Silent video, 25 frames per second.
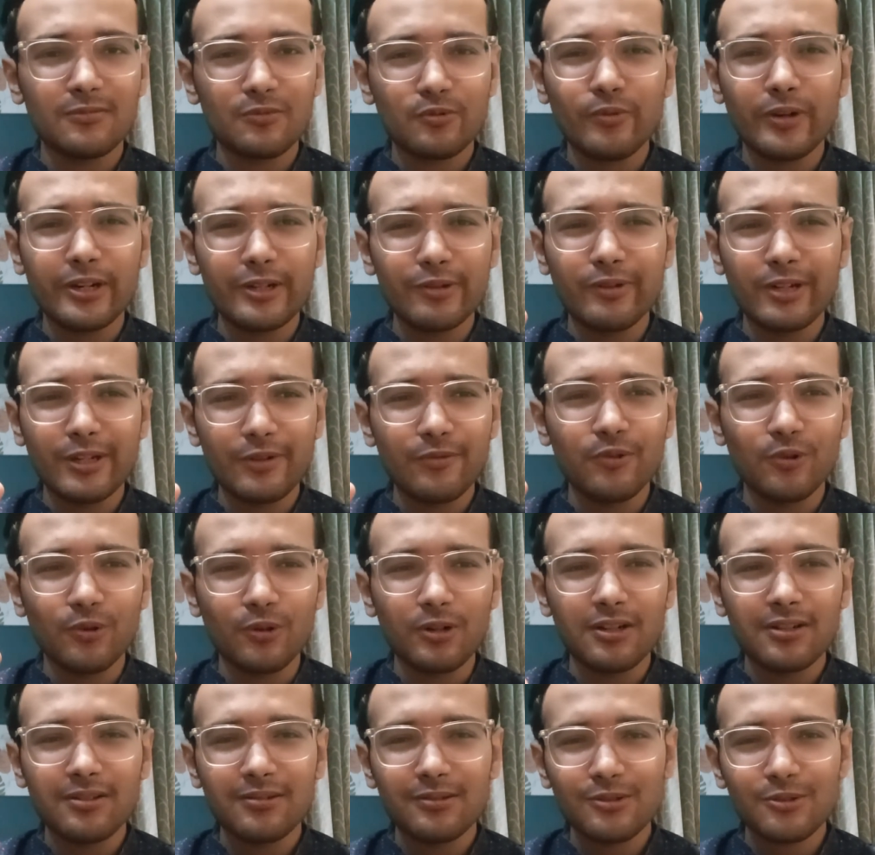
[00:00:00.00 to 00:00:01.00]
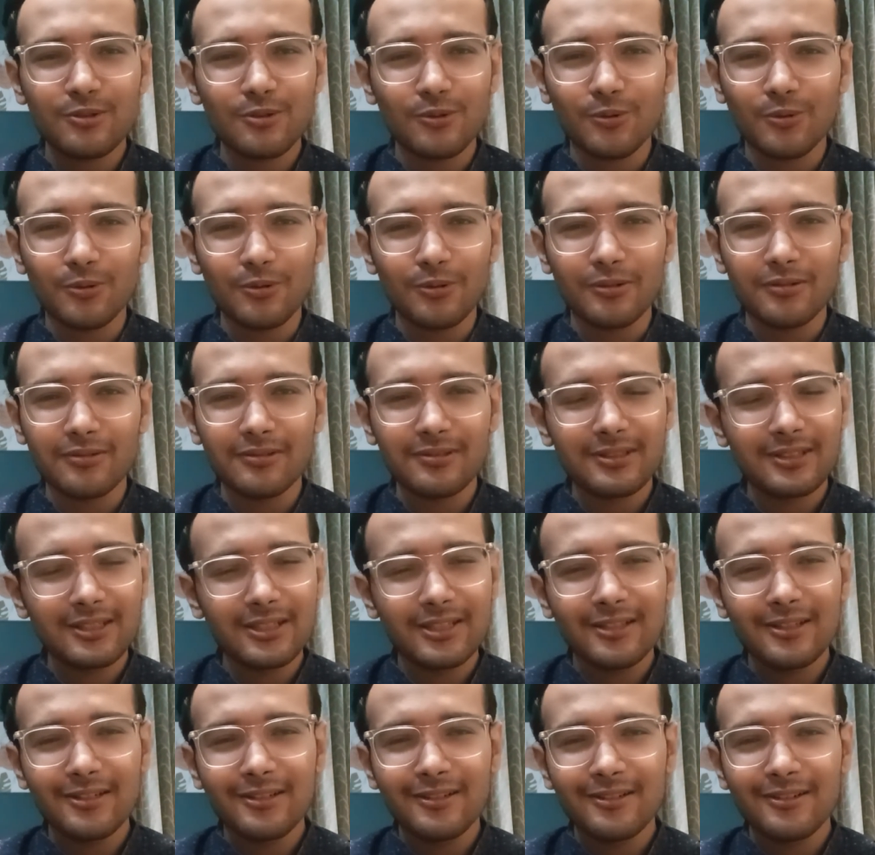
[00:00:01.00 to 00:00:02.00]
2024, so
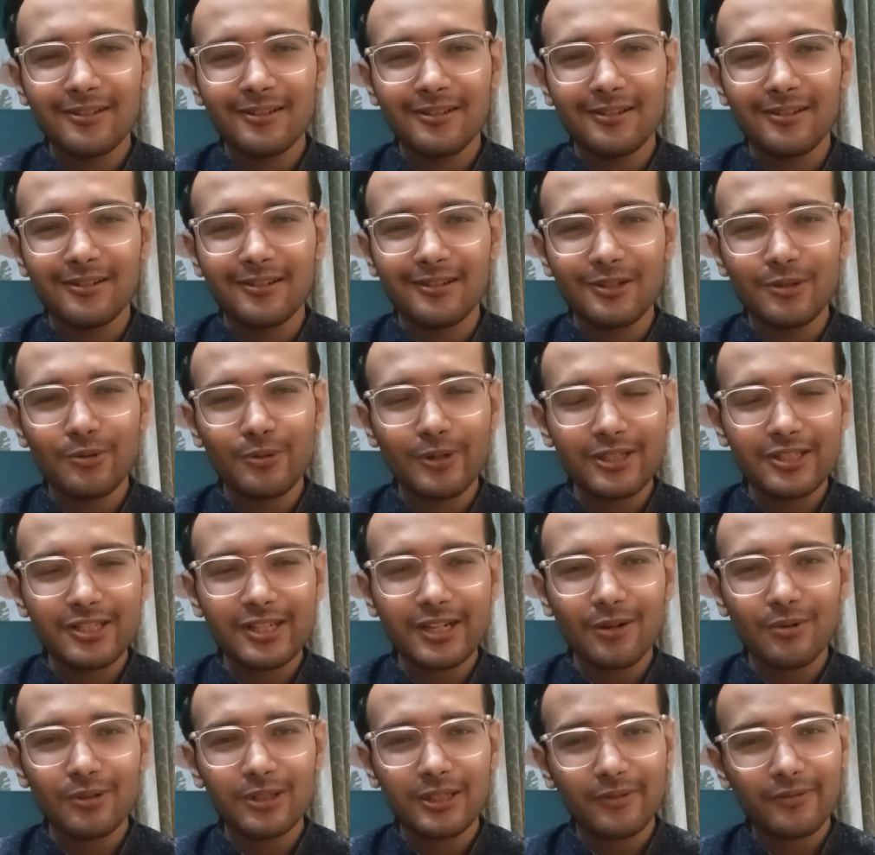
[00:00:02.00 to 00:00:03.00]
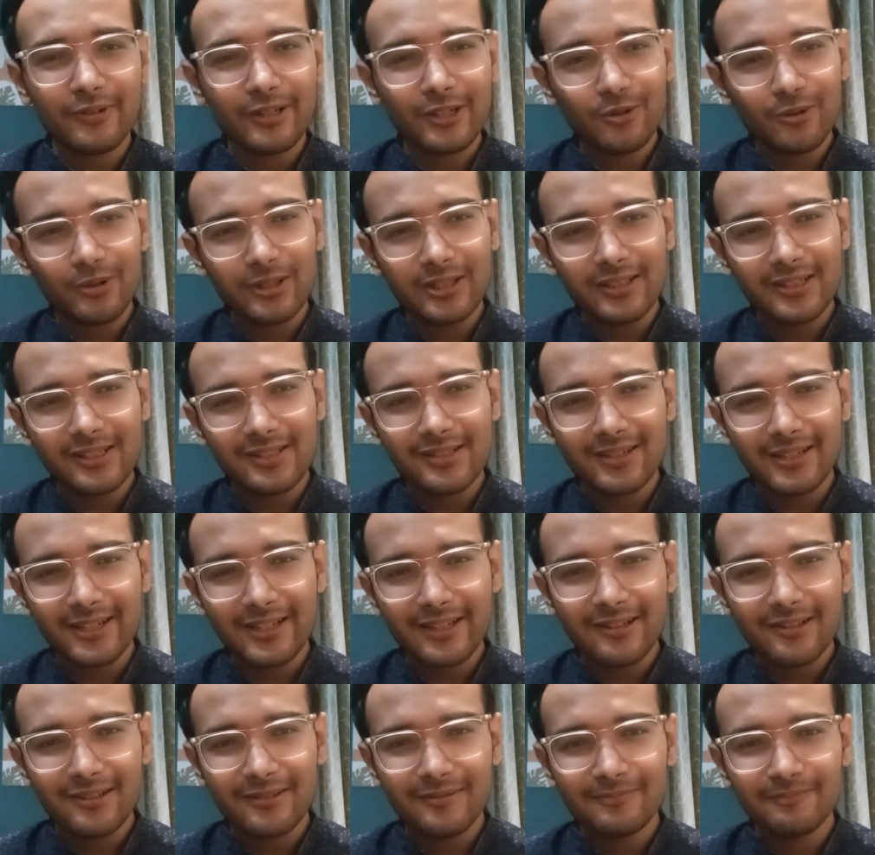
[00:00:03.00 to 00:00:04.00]
you can check out that video in this
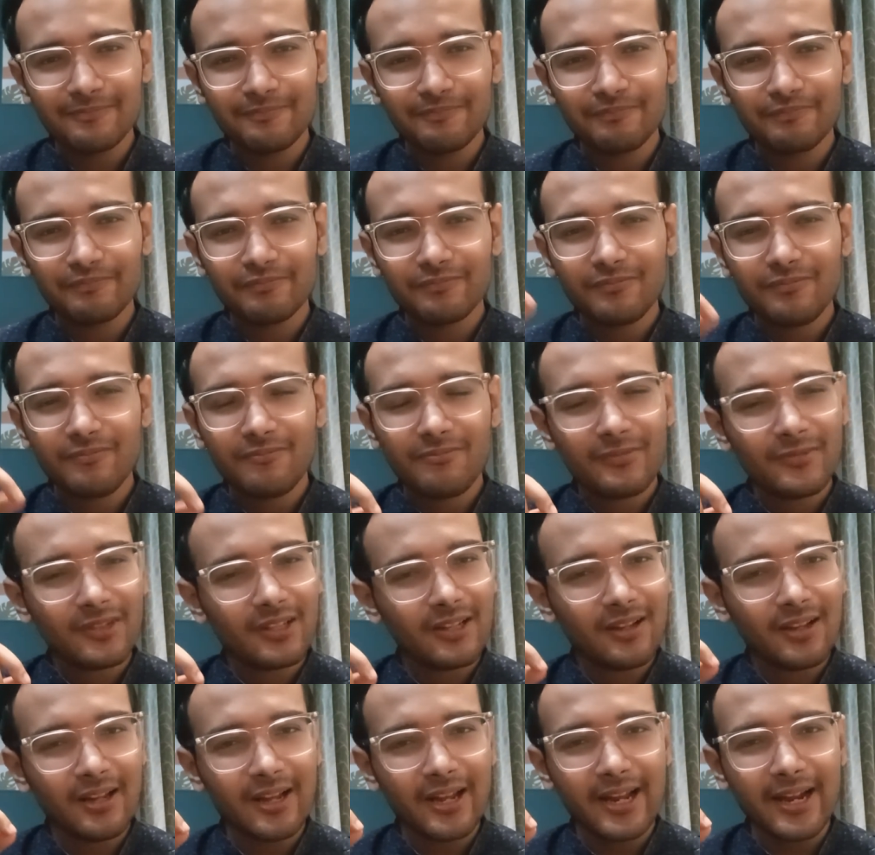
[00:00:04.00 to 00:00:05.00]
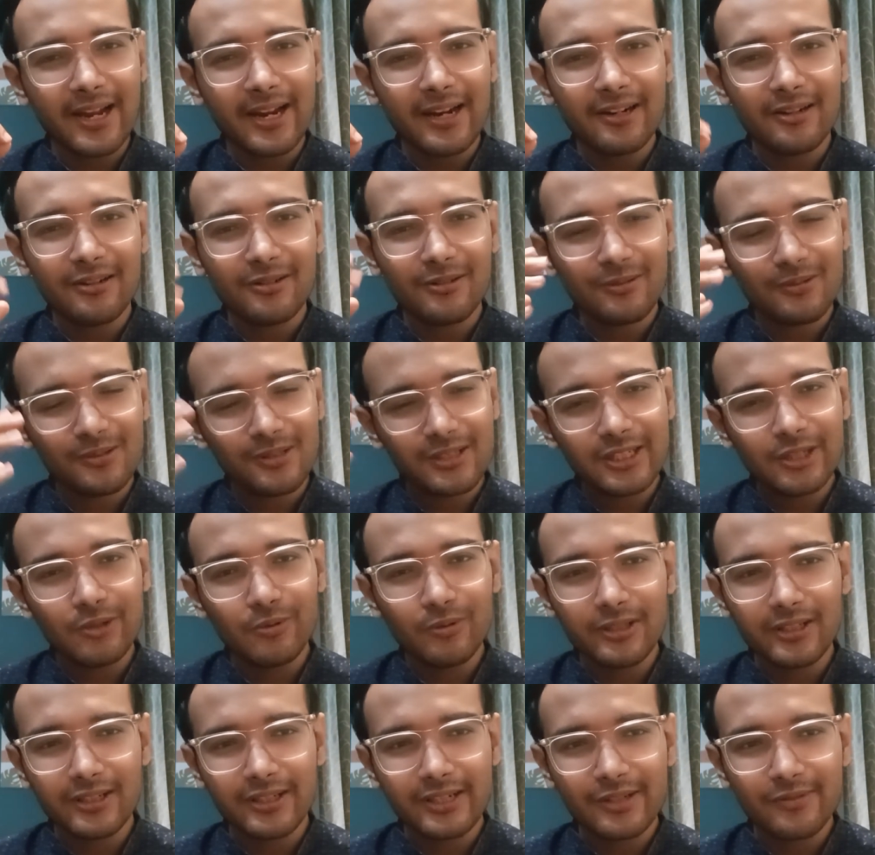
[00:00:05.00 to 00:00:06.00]
link, and see you
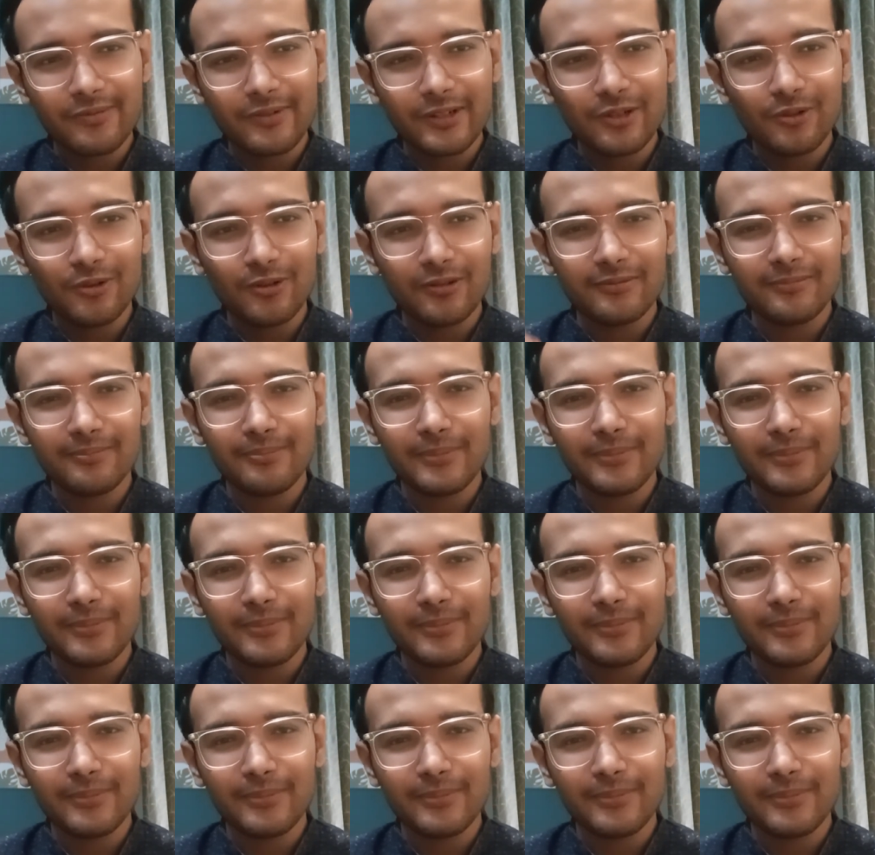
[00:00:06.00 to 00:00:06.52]
in the next video.